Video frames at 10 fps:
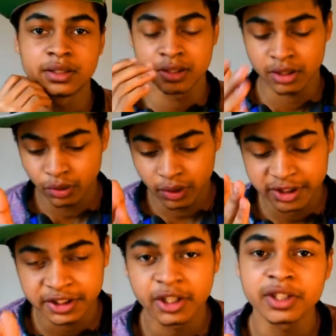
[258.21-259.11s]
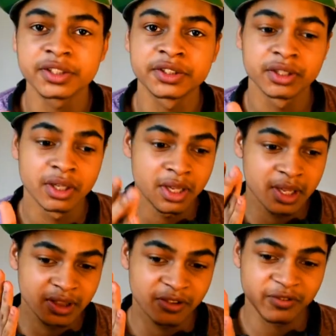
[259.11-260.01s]
Do you know what sucks?
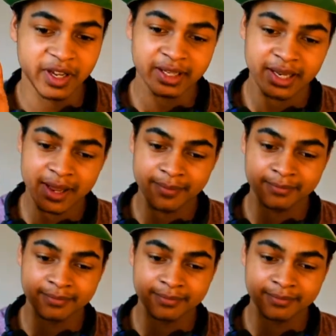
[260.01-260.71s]
The fact that